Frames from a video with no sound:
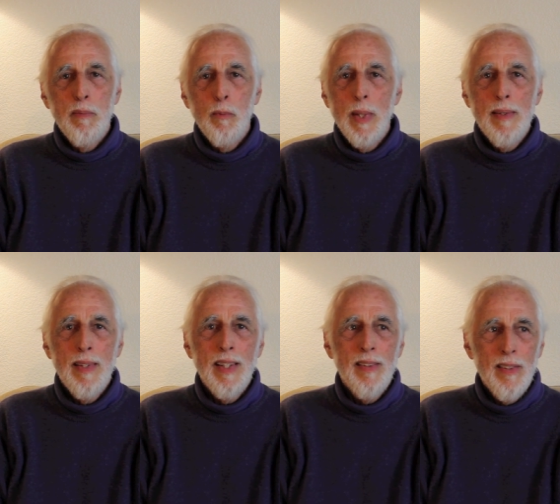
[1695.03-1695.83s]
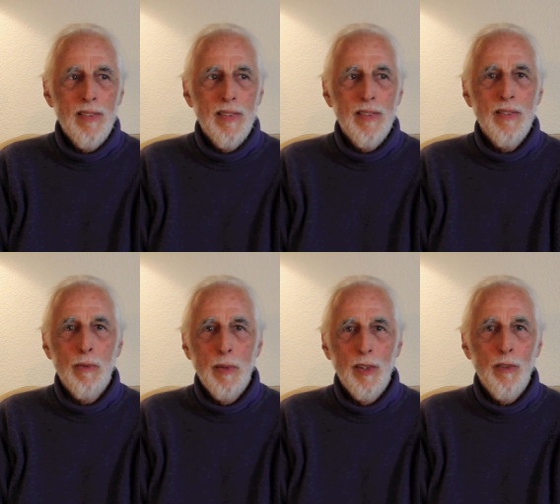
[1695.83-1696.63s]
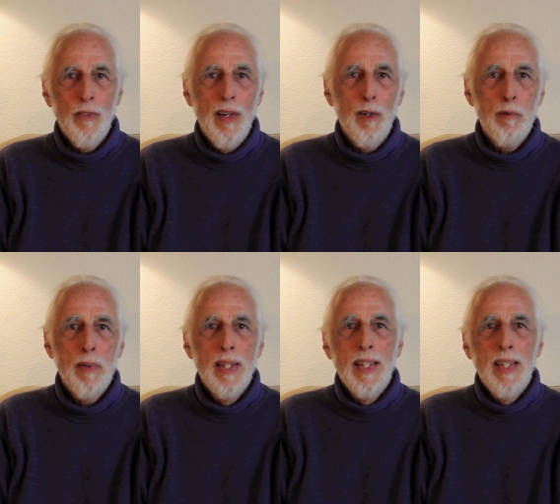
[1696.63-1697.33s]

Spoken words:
and we think this is the real self.